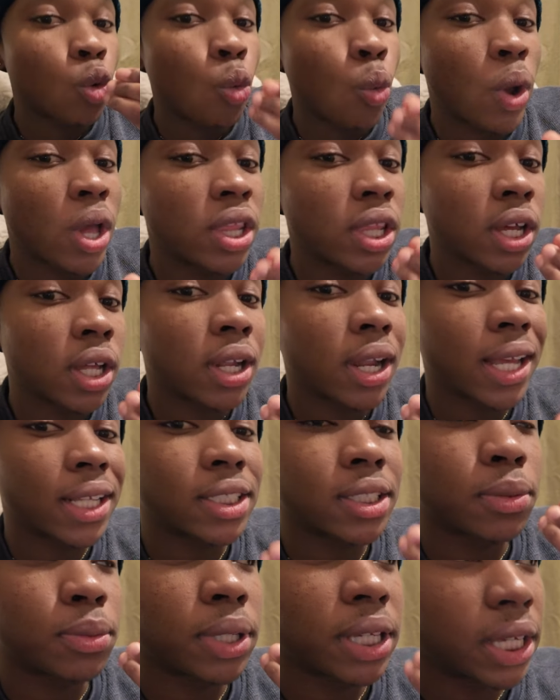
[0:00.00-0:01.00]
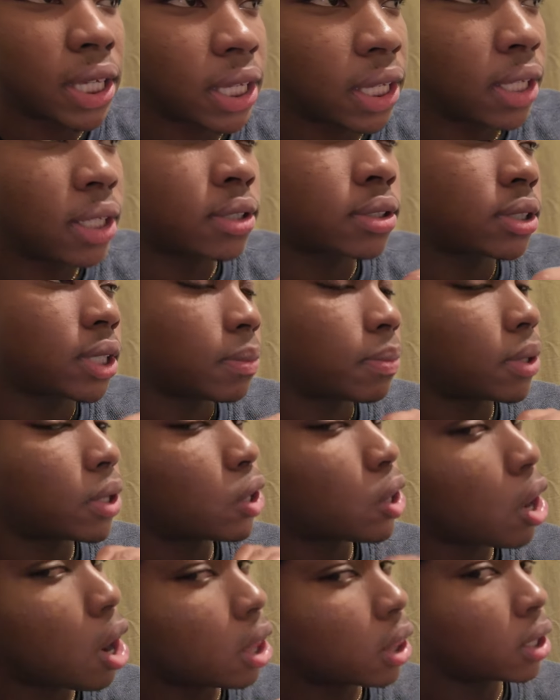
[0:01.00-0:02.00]
We look like some kings, they be
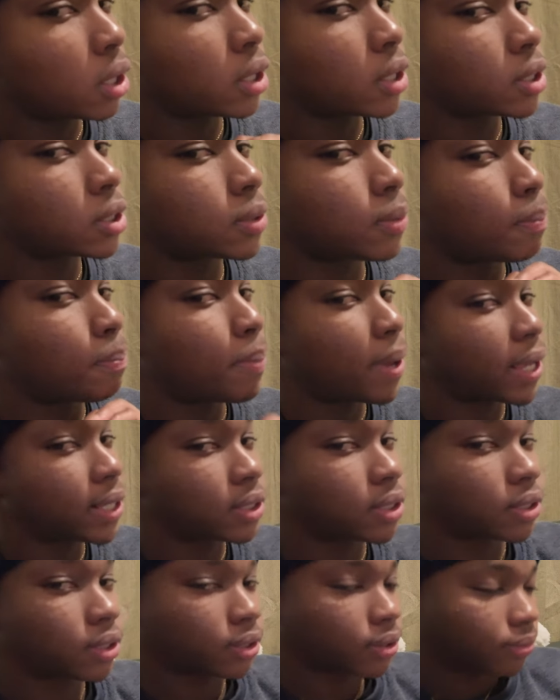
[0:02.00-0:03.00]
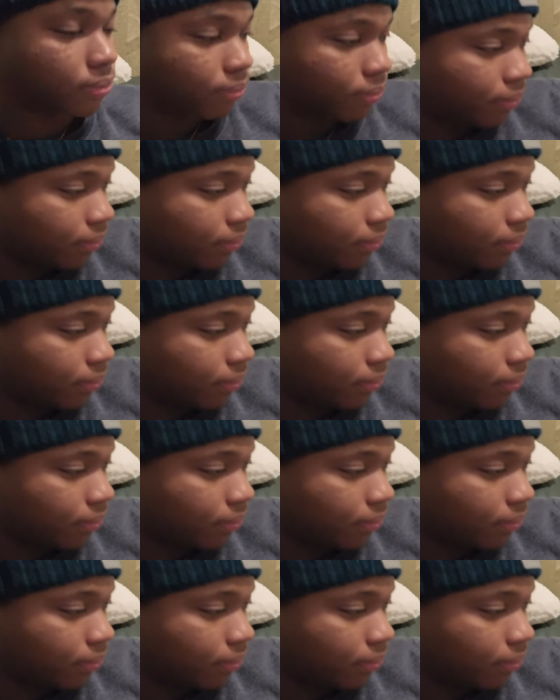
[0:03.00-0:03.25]
calling us some peasants.